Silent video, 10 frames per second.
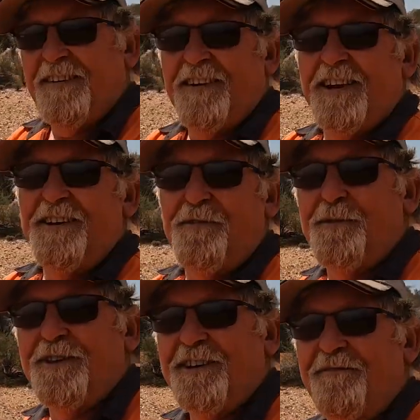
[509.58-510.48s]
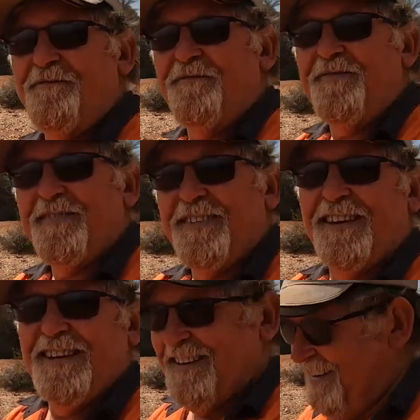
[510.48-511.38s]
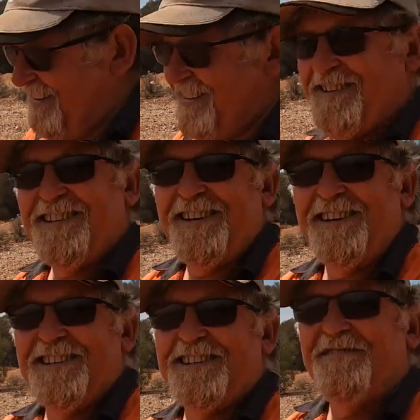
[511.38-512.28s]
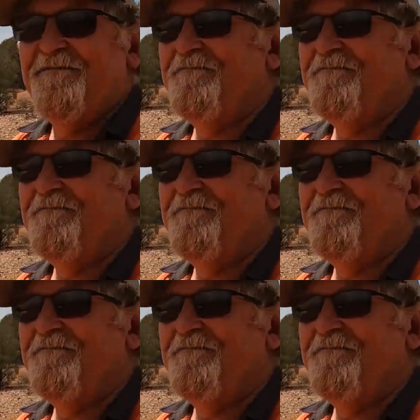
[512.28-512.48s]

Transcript: I'll leave you with it. Cheers.